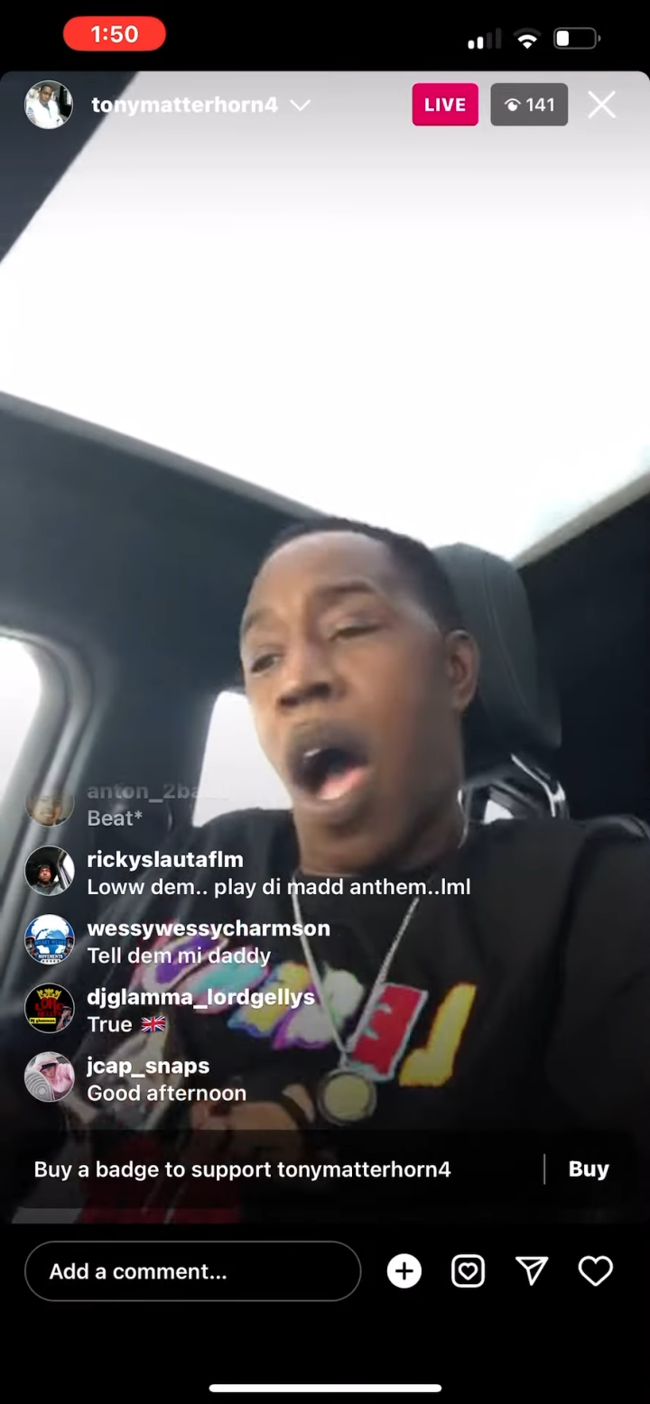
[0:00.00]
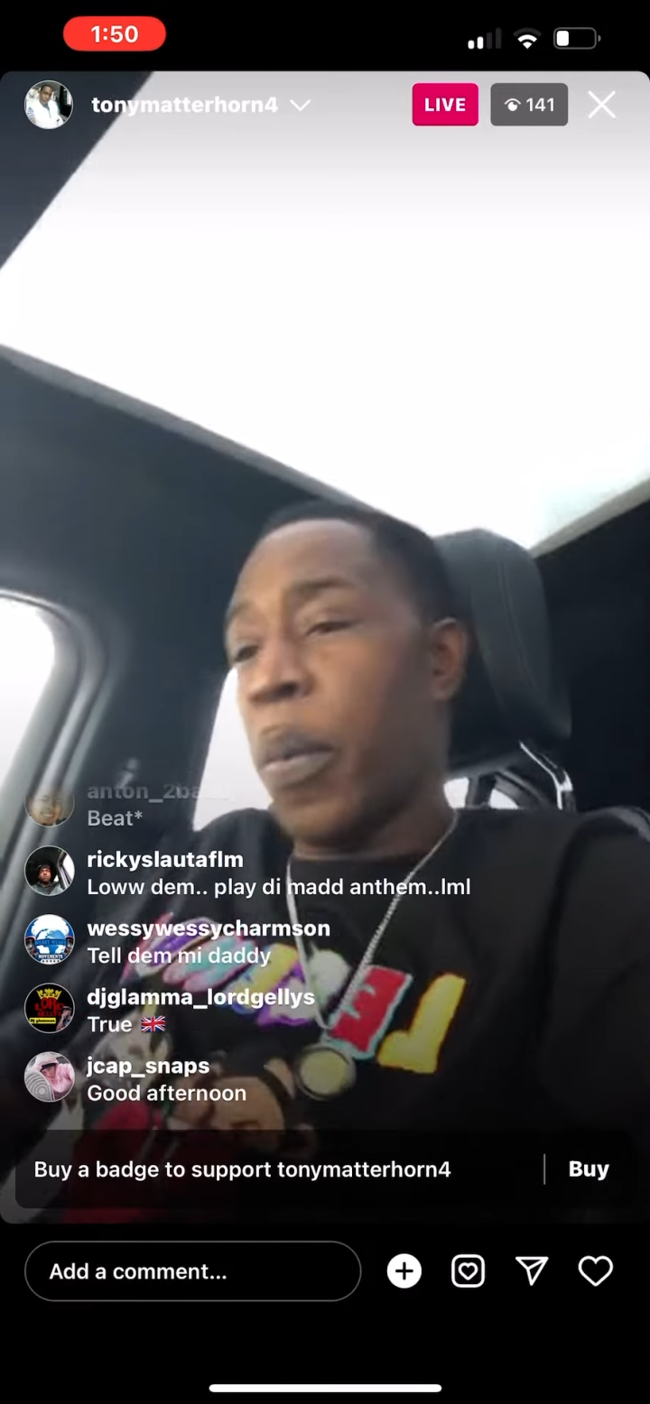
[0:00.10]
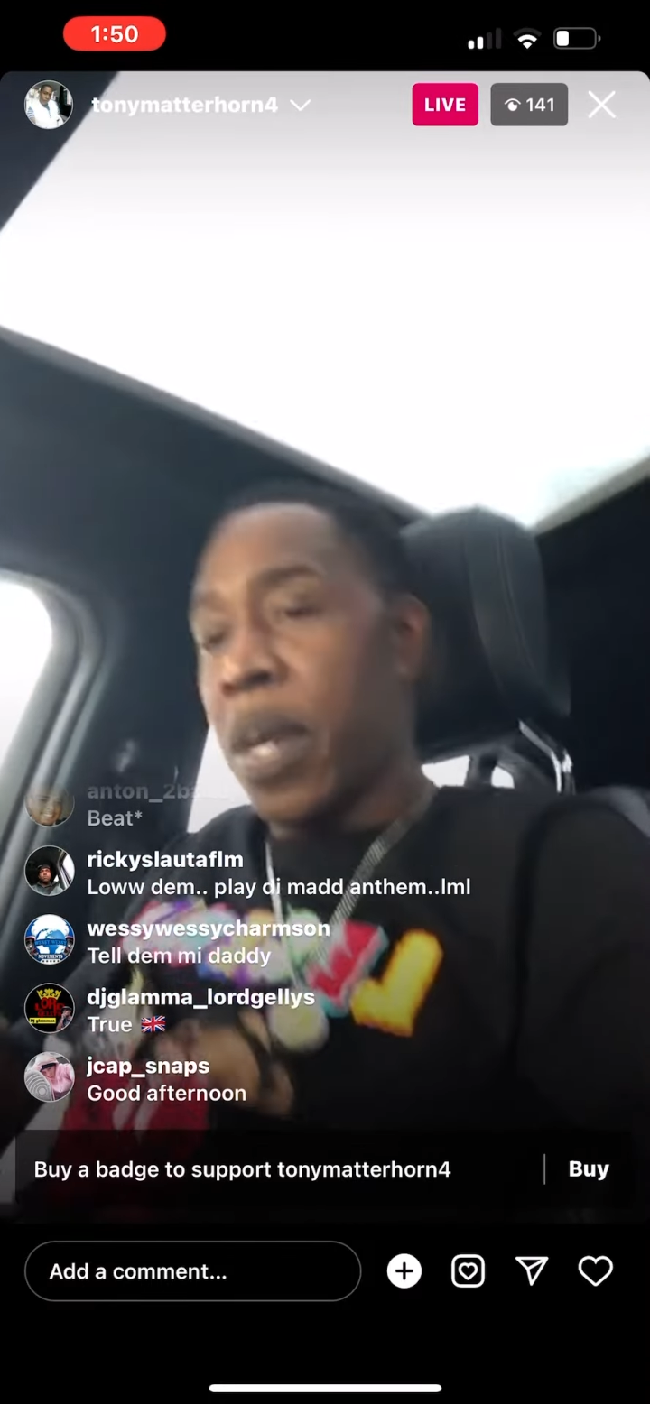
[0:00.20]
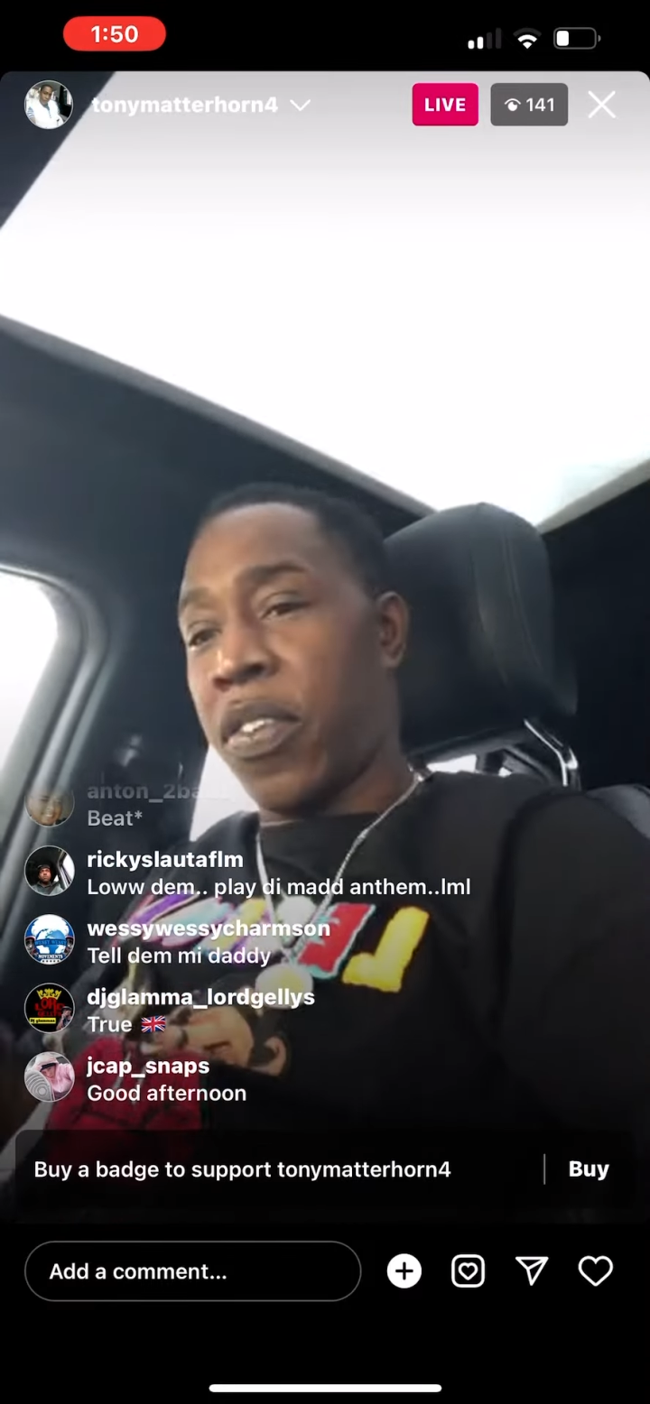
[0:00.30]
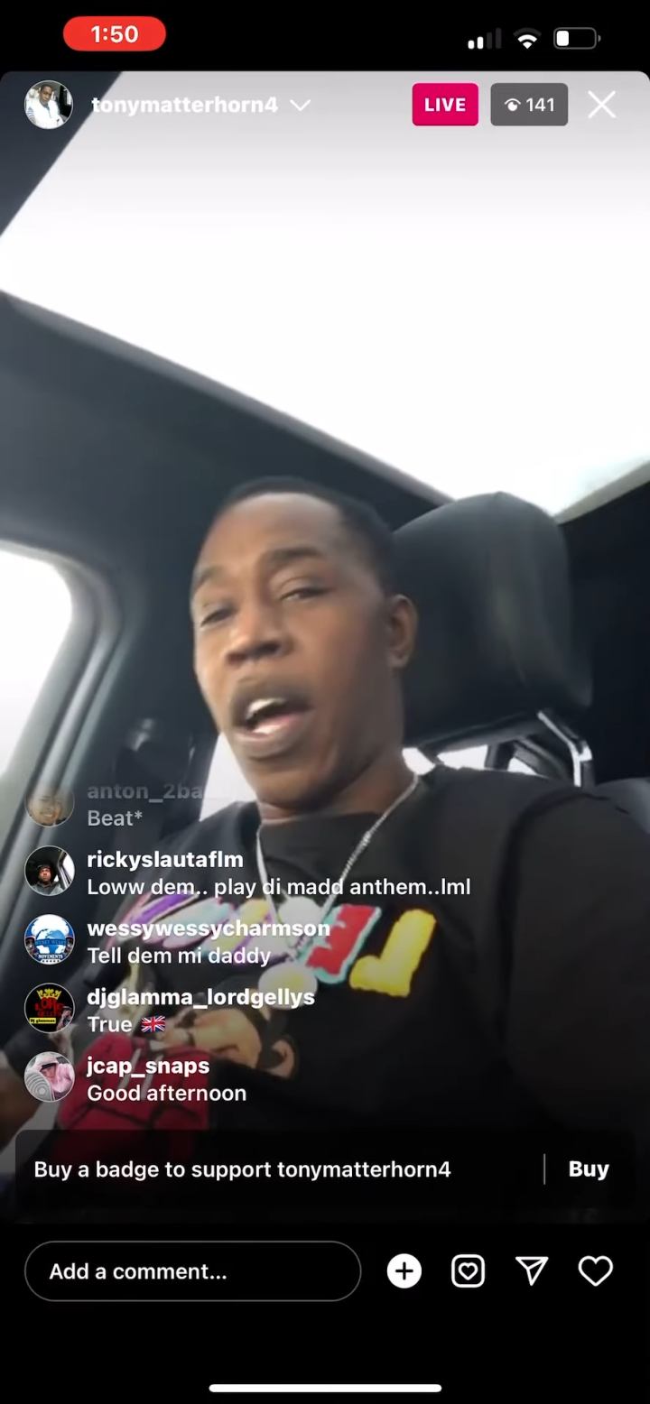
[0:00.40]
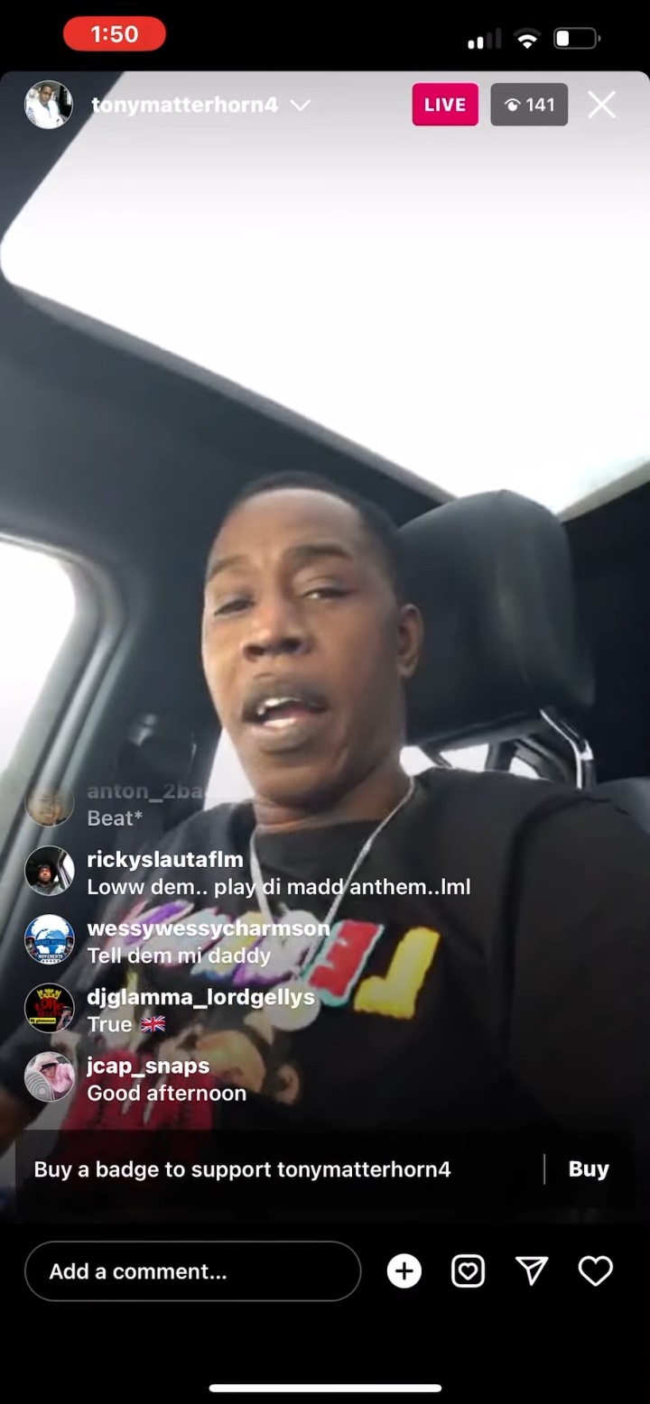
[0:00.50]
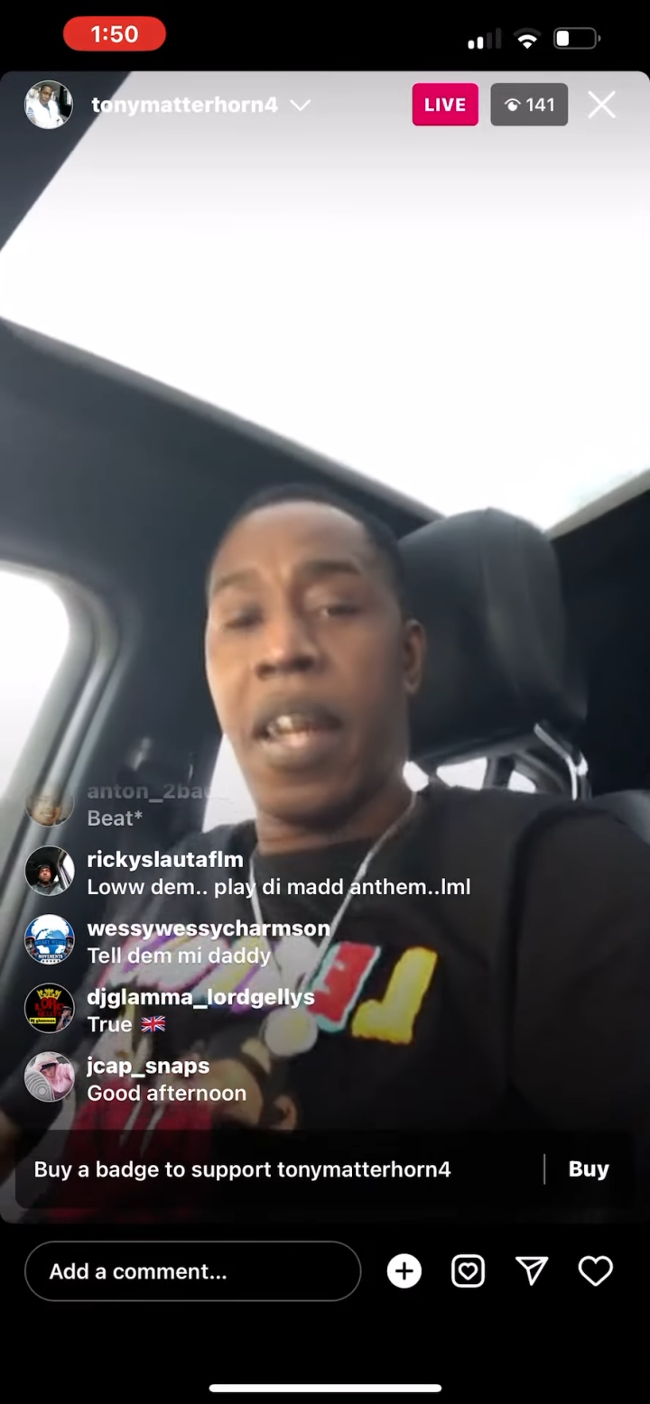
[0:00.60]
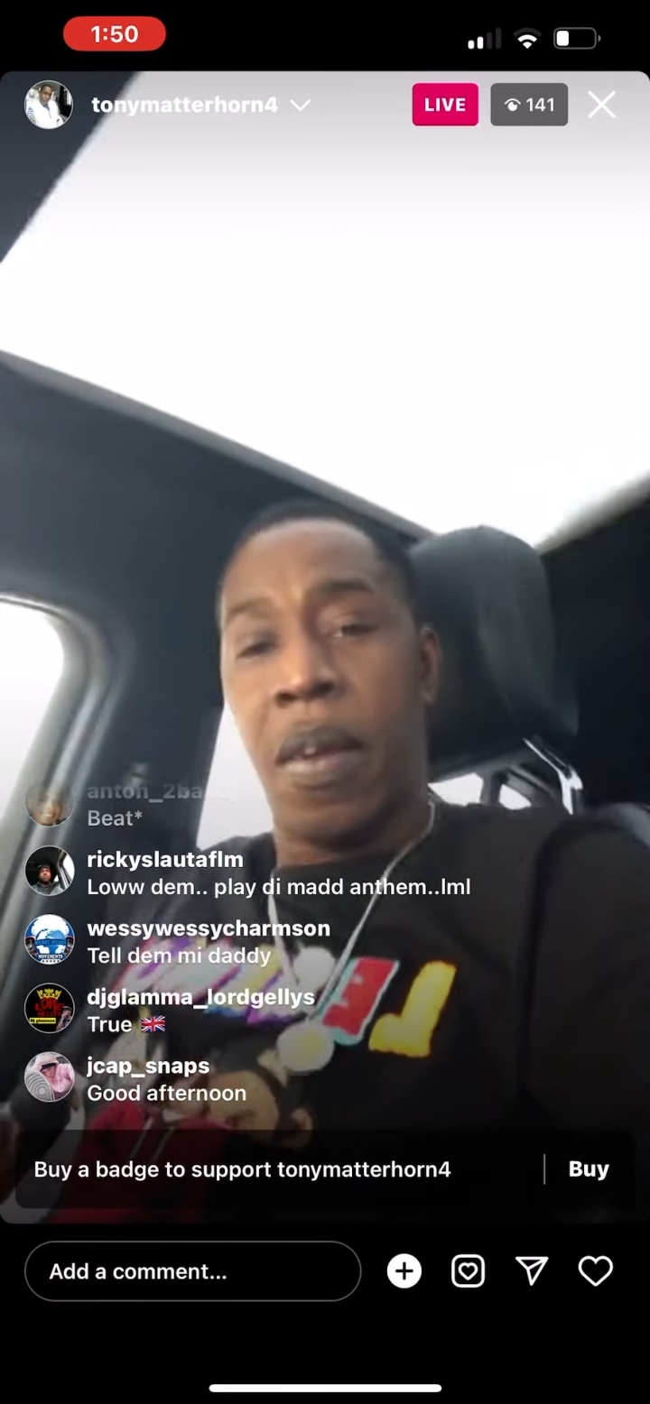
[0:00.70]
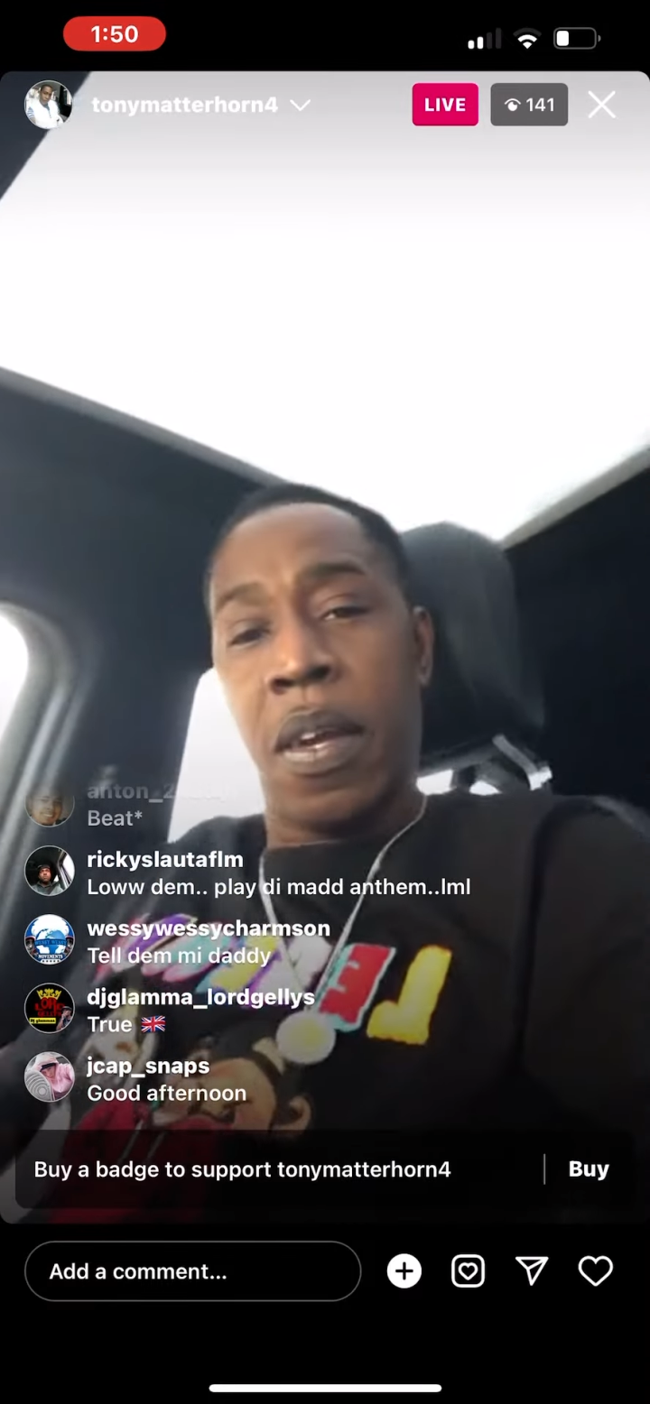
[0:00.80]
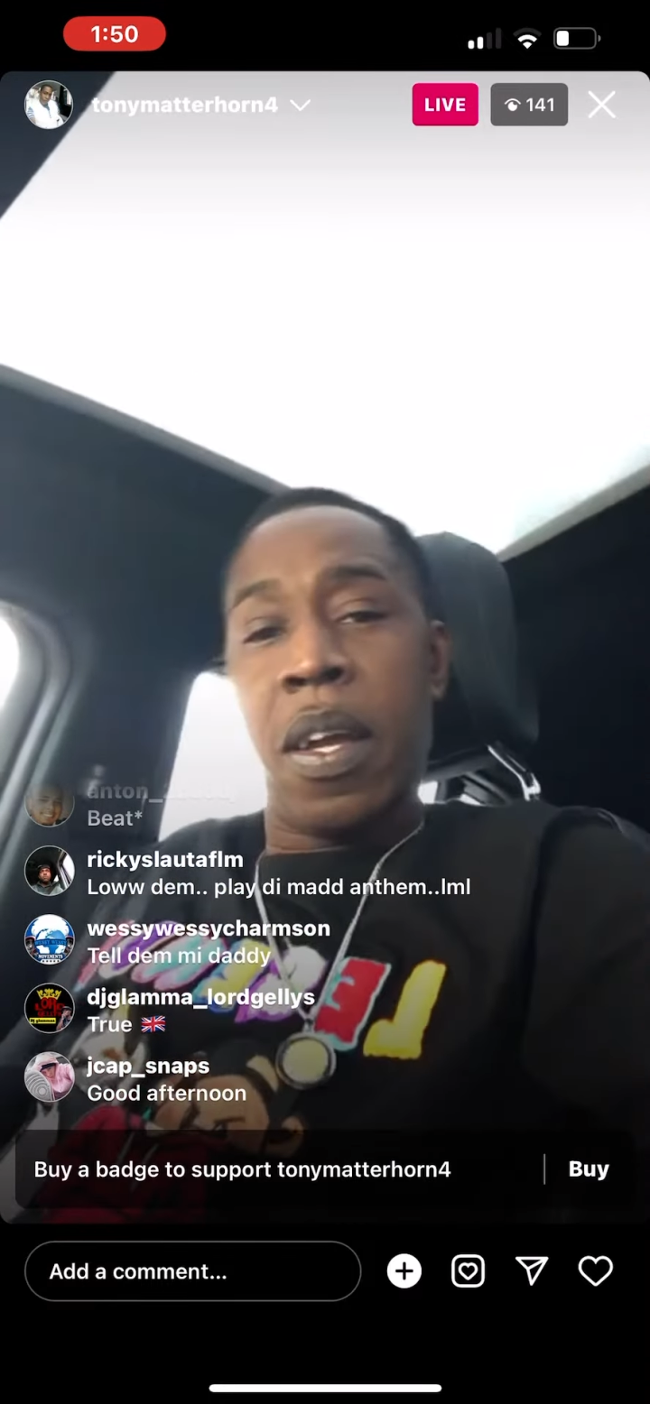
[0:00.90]
walk with the
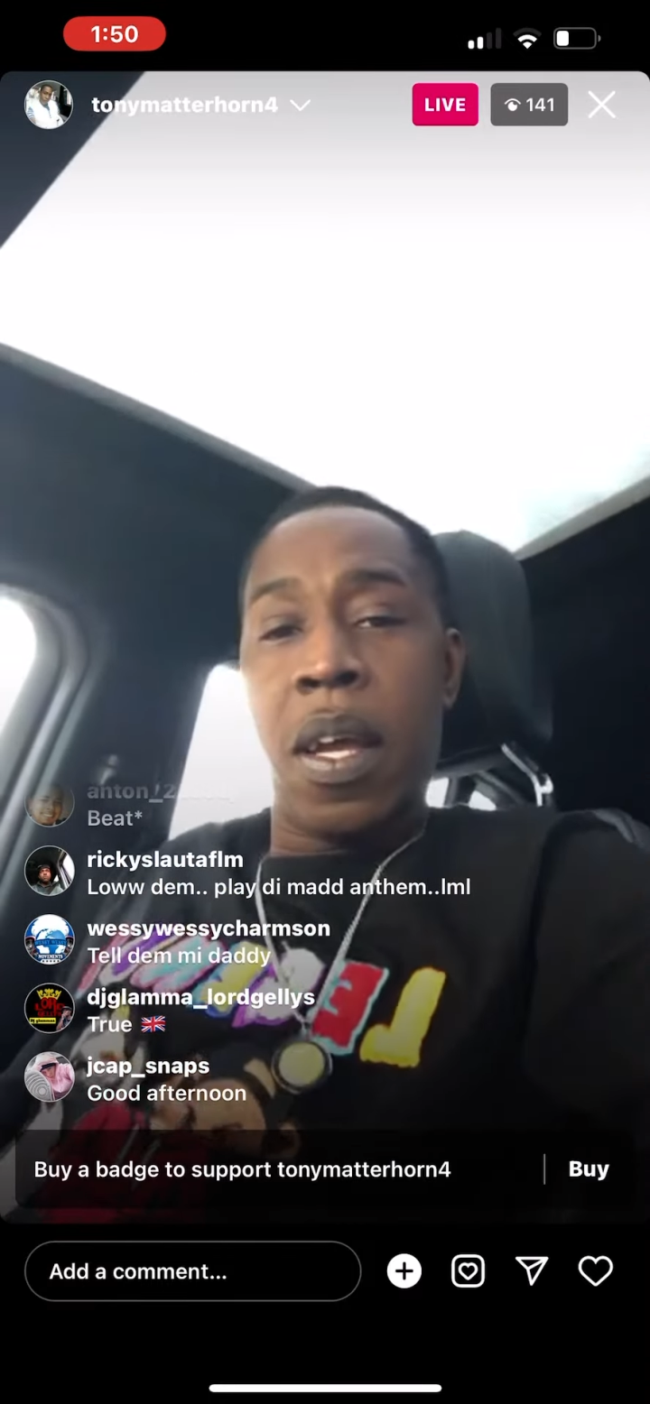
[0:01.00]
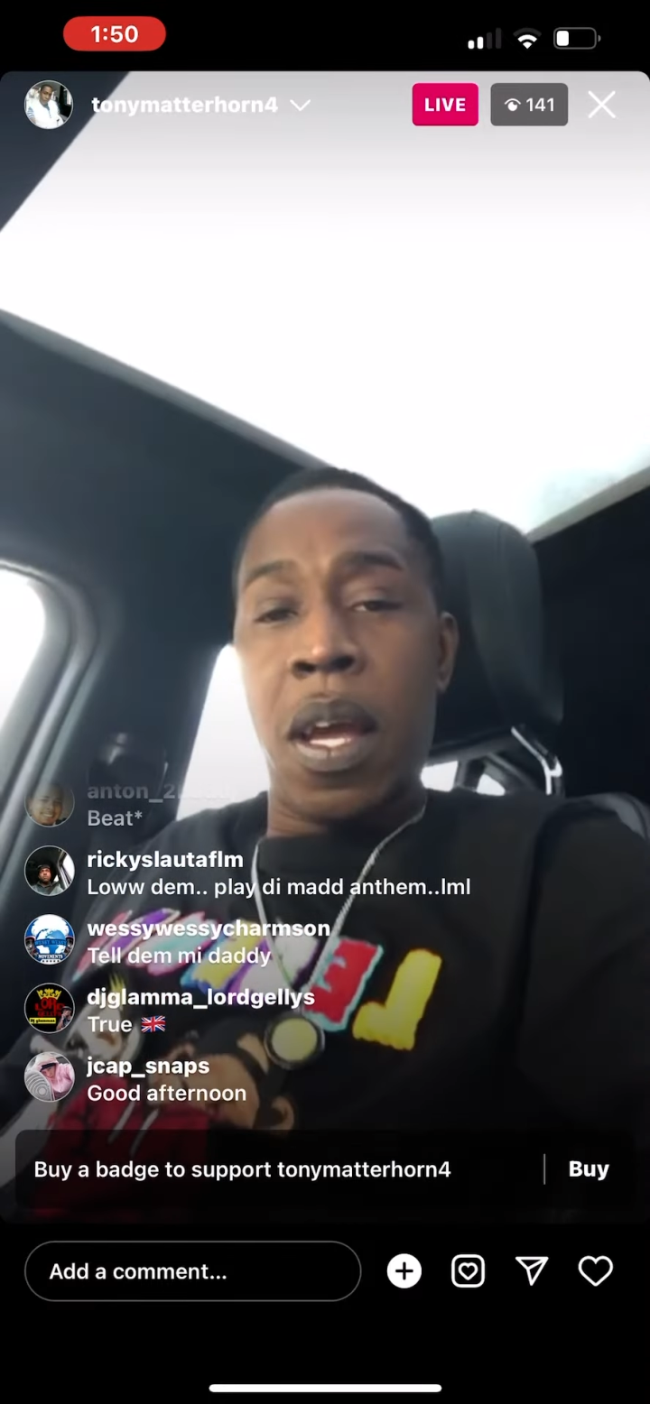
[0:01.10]
shawty.